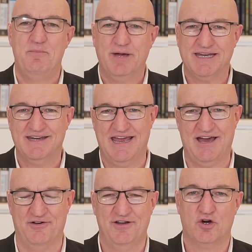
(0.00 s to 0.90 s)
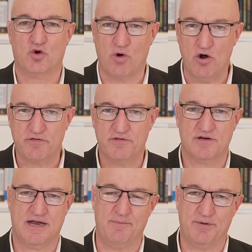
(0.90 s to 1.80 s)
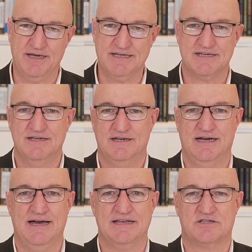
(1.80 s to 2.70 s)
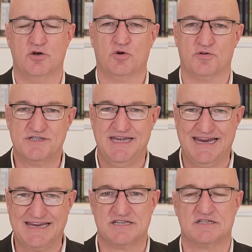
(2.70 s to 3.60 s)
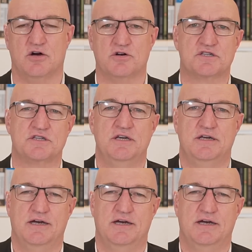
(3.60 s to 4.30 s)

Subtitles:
beaten down growth companies, so-called tech stocks,